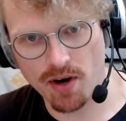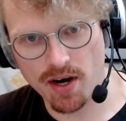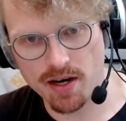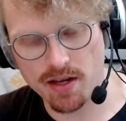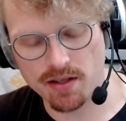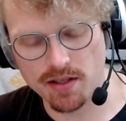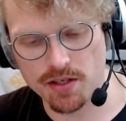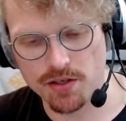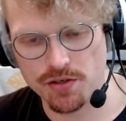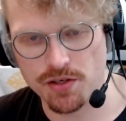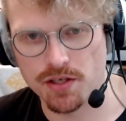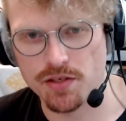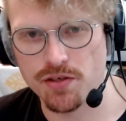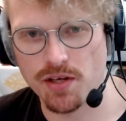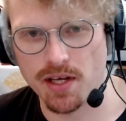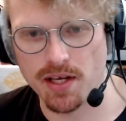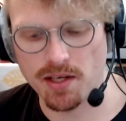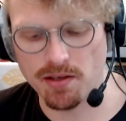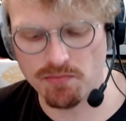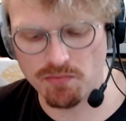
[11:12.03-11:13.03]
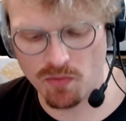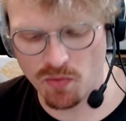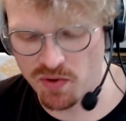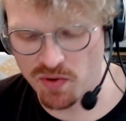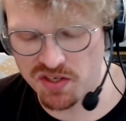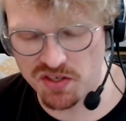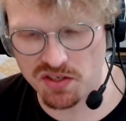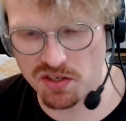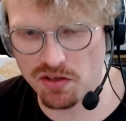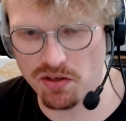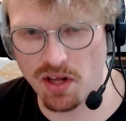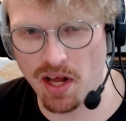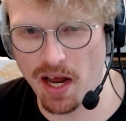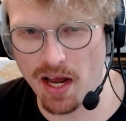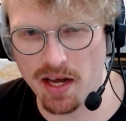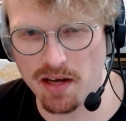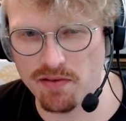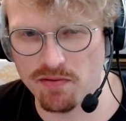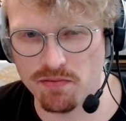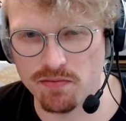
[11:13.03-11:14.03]
writing this, it's like we still
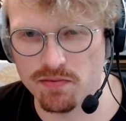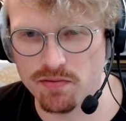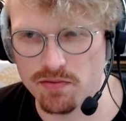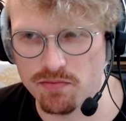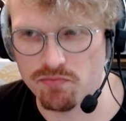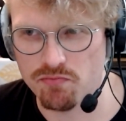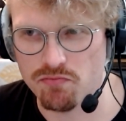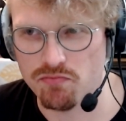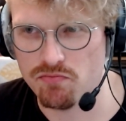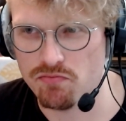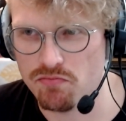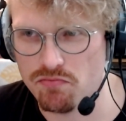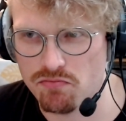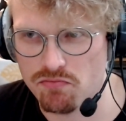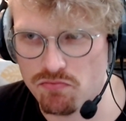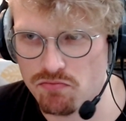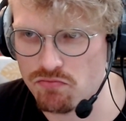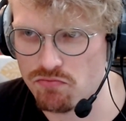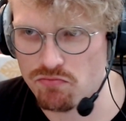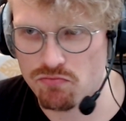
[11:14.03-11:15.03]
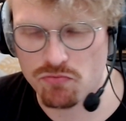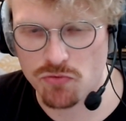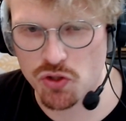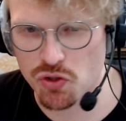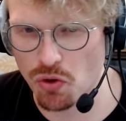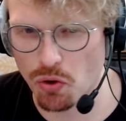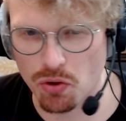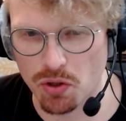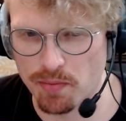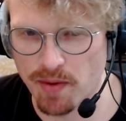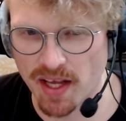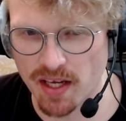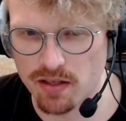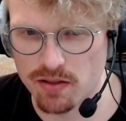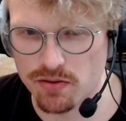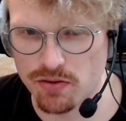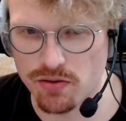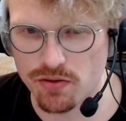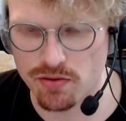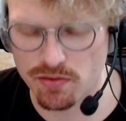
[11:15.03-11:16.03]
have solar
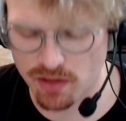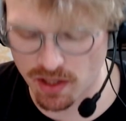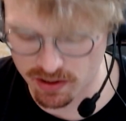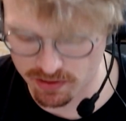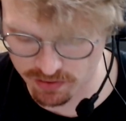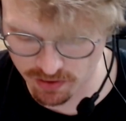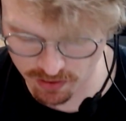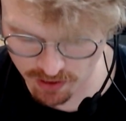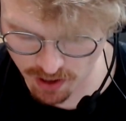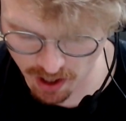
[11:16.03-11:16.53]
panels. They're